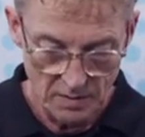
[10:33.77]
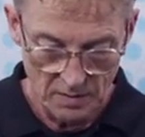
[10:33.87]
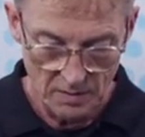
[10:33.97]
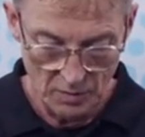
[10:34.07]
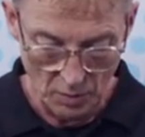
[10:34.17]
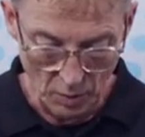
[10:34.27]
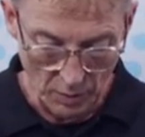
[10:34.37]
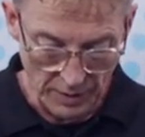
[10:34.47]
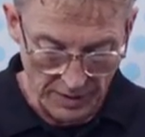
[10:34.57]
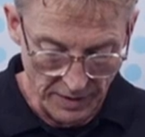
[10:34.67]
So what we
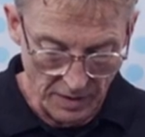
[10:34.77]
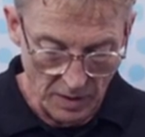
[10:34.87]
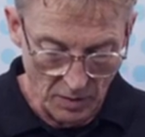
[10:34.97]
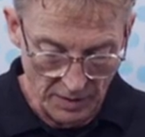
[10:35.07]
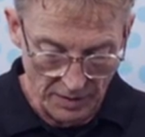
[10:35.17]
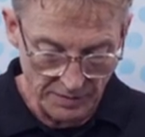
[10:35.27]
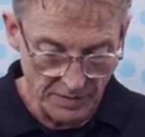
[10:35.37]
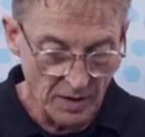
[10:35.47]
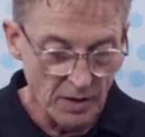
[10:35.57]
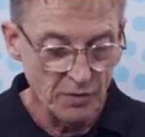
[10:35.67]
did now is
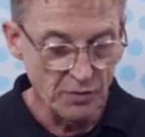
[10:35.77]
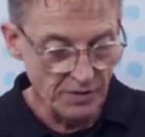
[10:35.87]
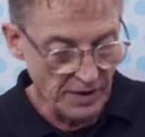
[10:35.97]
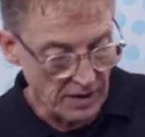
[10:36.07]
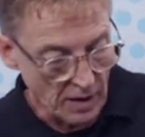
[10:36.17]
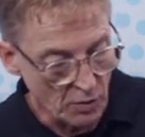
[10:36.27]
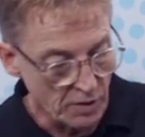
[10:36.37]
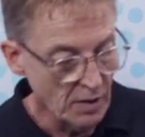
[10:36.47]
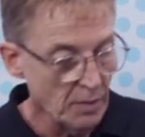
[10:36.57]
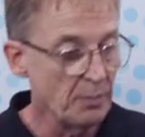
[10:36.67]
to take out
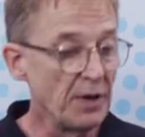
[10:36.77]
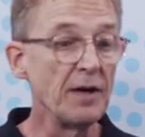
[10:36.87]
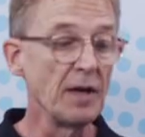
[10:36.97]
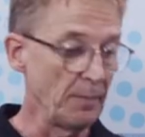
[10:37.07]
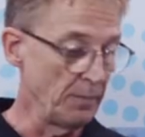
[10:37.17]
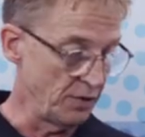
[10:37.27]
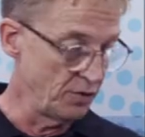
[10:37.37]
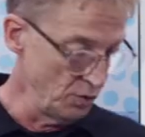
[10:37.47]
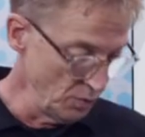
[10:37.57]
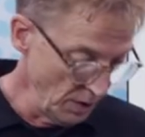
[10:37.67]
pin number
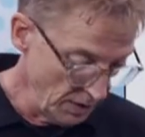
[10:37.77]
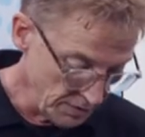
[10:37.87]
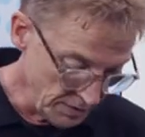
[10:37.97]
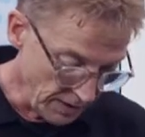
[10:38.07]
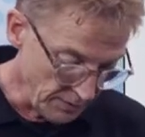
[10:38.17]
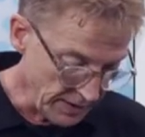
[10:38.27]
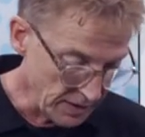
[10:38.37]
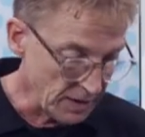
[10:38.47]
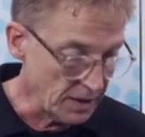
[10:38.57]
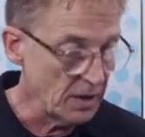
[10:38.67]
2
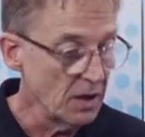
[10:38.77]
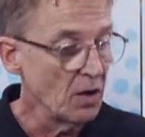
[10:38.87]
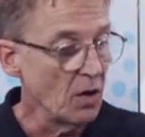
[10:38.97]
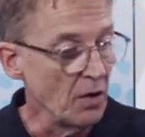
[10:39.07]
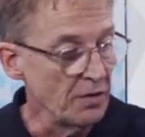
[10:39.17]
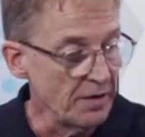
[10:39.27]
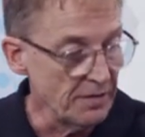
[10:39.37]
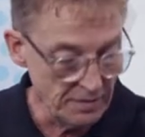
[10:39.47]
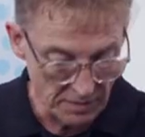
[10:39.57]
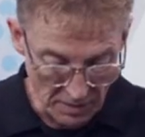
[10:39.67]
directly on
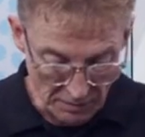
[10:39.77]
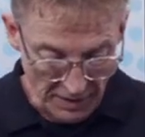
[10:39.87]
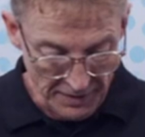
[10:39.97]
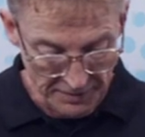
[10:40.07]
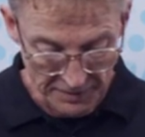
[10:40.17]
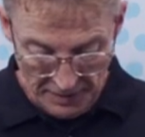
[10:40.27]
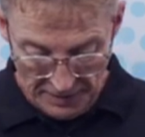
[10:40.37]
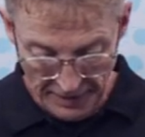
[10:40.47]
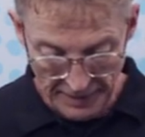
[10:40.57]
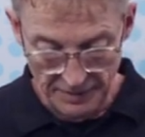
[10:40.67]
this device
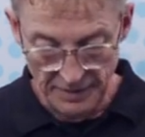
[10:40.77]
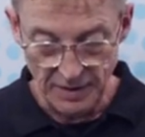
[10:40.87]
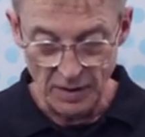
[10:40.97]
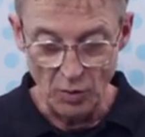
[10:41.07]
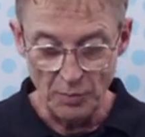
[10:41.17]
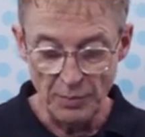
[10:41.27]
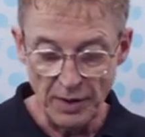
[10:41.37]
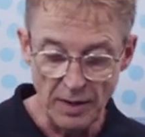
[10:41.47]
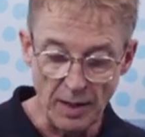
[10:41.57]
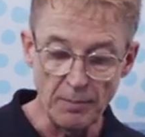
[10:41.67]
and take out pin
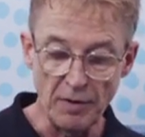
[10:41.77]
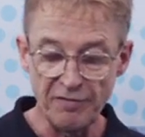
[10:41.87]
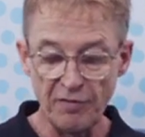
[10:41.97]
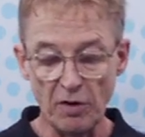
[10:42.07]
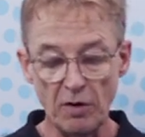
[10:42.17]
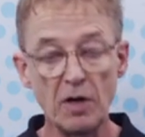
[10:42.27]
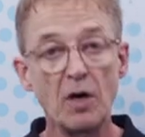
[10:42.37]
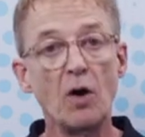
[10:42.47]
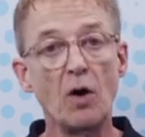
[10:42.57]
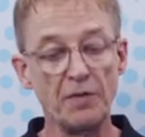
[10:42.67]
number 4
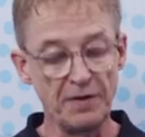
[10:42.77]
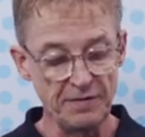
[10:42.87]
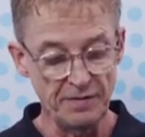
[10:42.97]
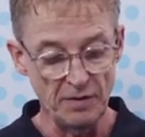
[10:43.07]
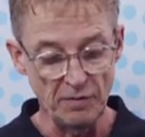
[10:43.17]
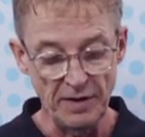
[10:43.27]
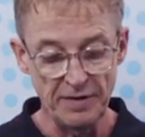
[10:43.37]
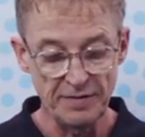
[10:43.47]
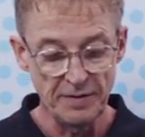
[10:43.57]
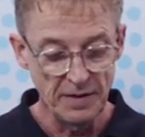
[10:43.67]
on this
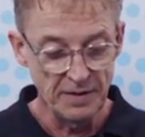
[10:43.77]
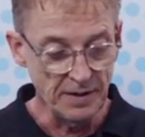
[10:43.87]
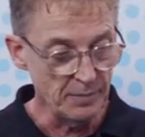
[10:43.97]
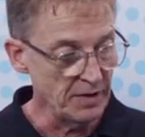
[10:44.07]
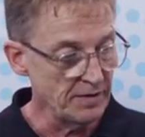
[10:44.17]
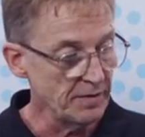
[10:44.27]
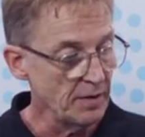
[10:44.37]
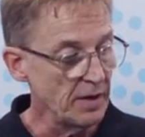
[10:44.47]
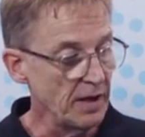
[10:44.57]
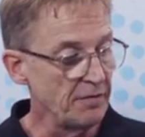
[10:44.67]
device. That means
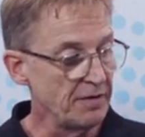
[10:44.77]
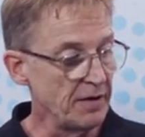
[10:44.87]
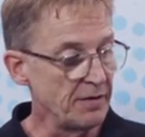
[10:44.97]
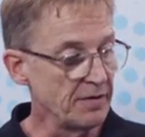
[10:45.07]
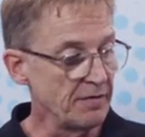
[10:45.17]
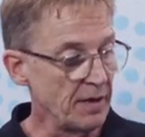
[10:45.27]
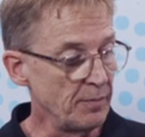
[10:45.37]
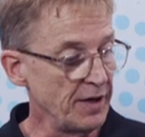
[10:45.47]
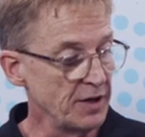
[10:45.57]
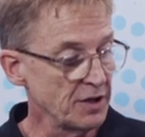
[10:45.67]
if there is a
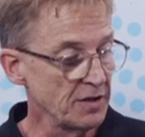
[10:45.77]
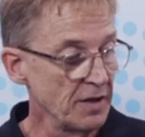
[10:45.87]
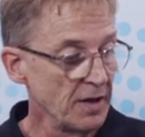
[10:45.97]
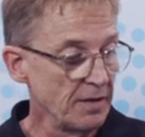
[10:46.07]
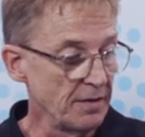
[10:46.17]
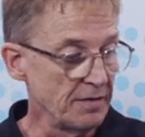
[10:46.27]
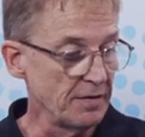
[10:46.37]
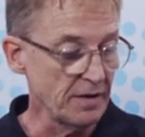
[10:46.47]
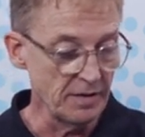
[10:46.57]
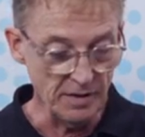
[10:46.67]
vibration, the
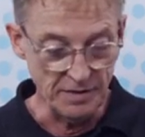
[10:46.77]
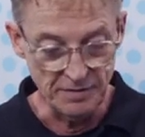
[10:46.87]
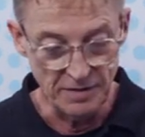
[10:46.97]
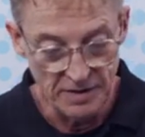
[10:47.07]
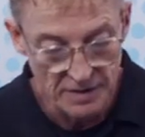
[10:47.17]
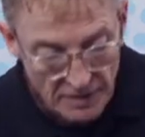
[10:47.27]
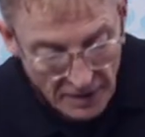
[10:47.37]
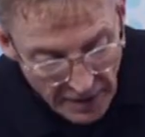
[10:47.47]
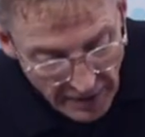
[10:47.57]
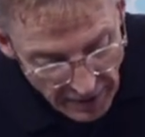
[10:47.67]
signal is here,
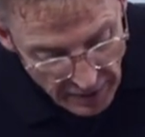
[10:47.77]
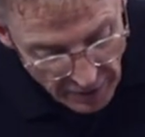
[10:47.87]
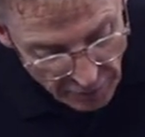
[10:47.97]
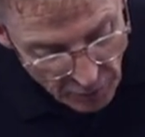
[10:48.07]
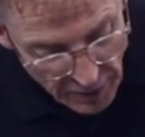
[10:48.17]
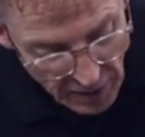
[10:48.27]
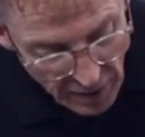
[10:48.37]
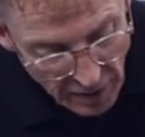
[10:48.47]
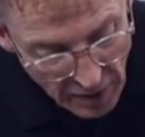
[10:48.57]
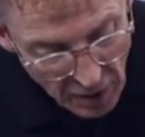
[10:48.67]
and if we
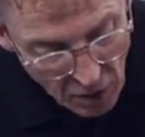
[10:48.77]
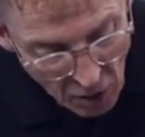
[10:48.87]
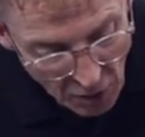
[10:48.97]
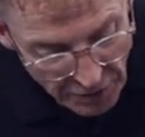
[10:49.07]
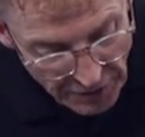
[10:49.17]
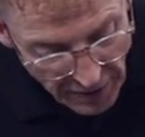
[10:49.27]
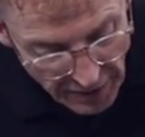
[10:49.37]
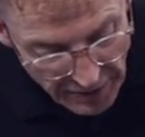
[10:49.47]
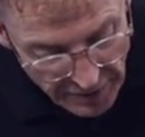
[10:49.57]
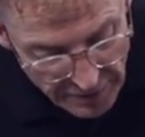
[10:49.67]
are on
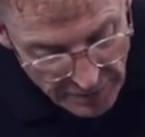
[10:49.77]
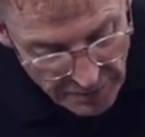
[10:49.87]
target,